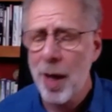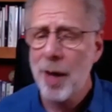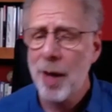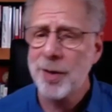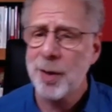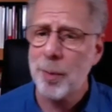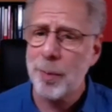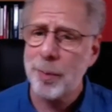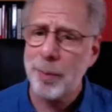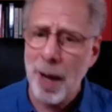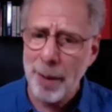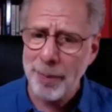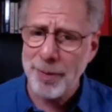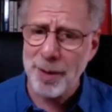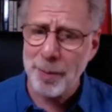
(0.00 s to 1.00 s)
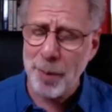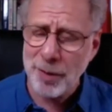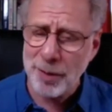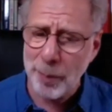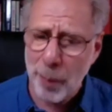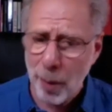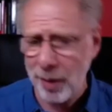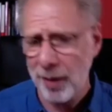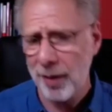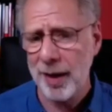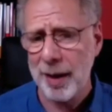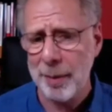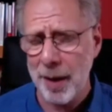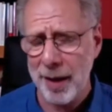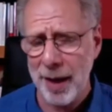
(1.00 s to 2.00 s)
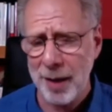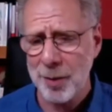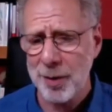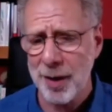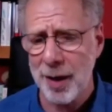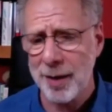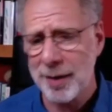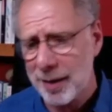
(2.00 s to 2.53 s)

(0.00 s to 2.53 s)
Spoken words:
So perhaps the most important thing about exercise